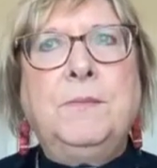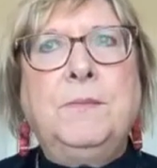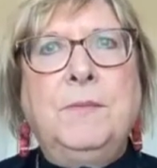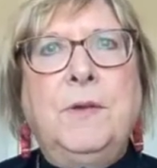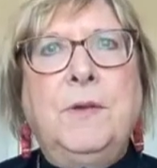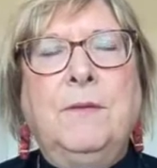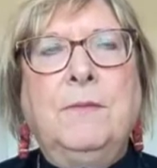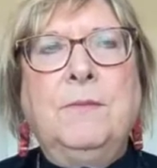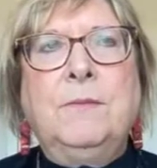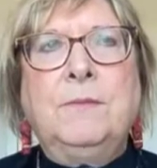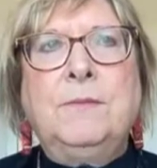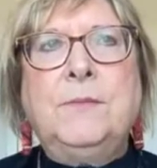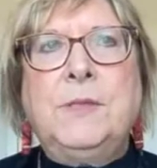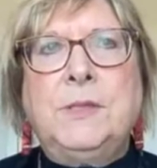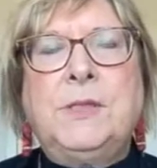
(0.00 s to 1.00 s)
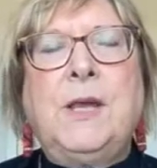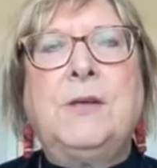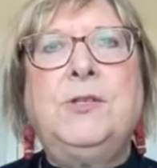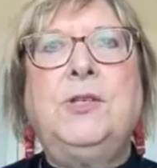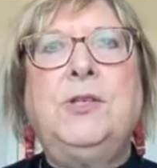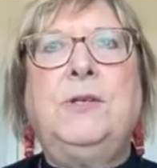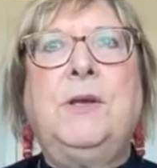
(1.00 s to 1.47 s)
you know,
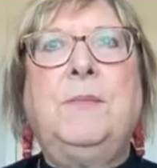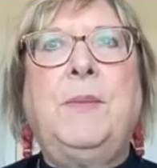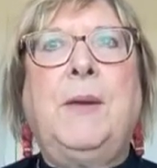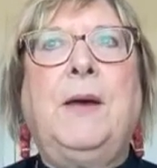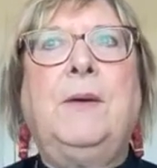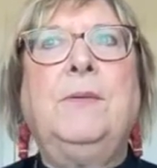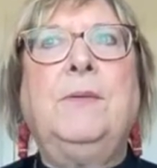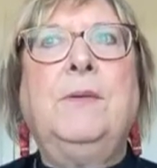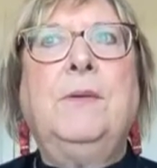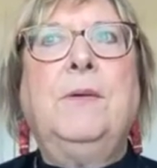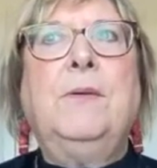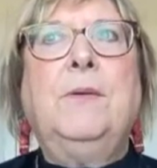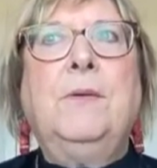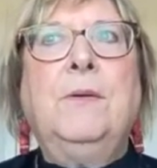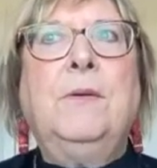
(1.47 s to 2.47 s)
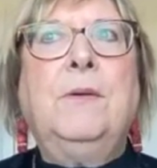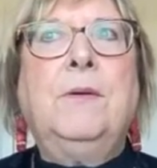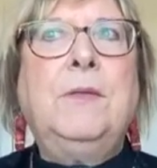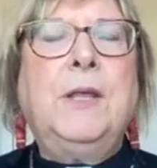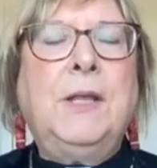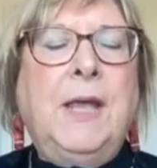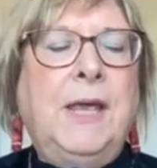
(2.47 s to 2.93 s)
discussion about
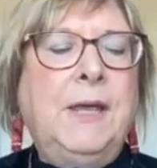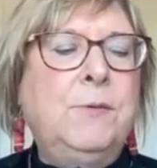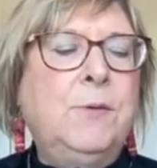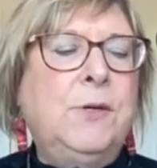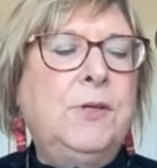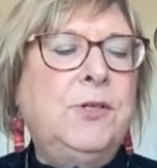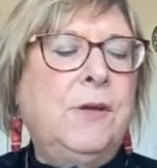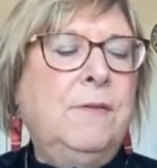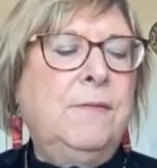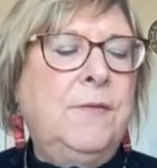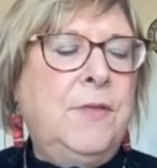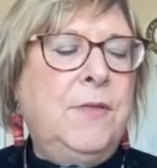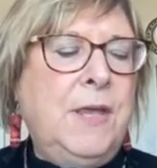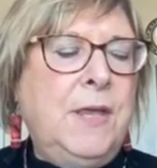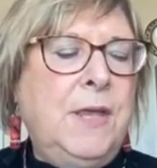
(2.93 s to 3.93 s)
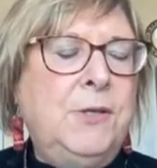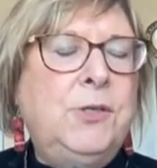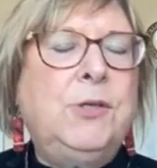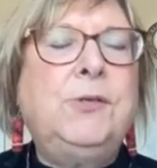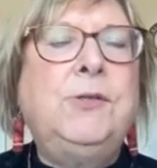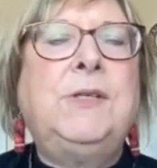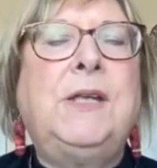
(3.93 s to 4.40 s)
the language of the
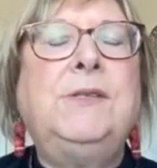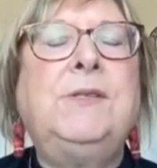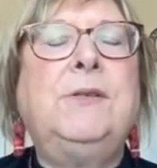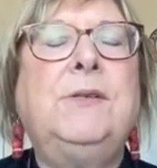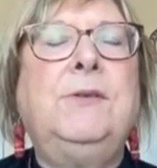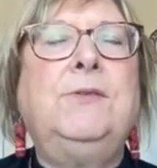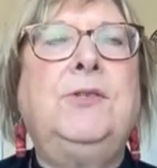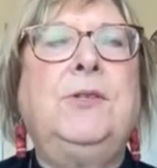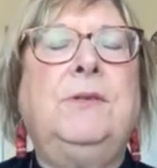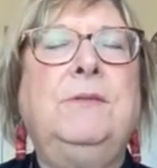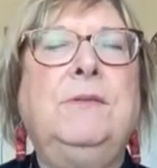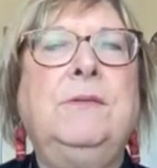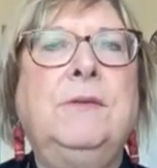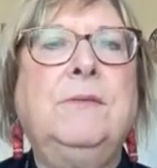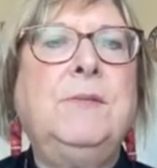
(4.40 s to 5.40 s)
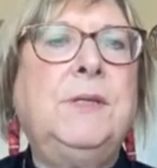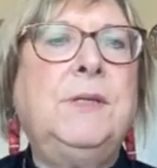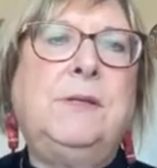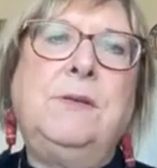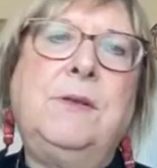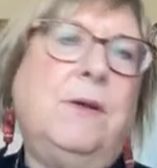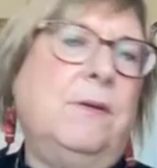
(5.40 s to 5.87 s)
two state solution. And we
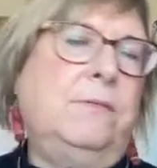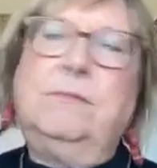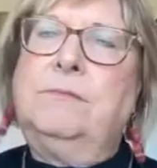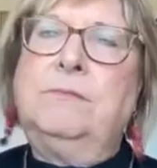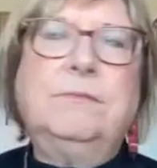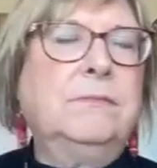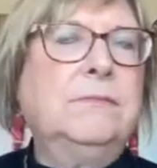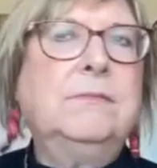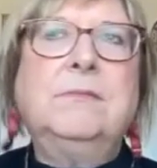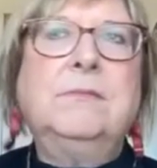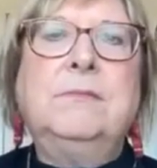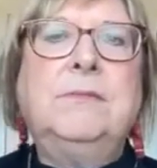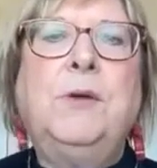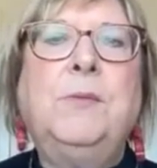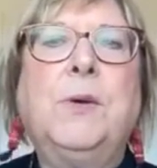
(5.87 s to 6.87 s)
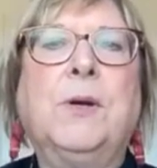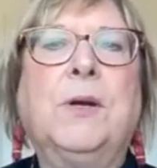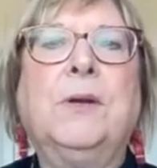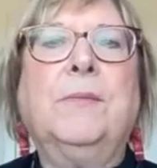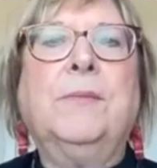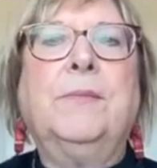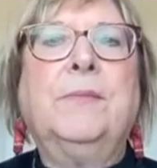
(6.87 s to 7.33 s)
said, no, no more.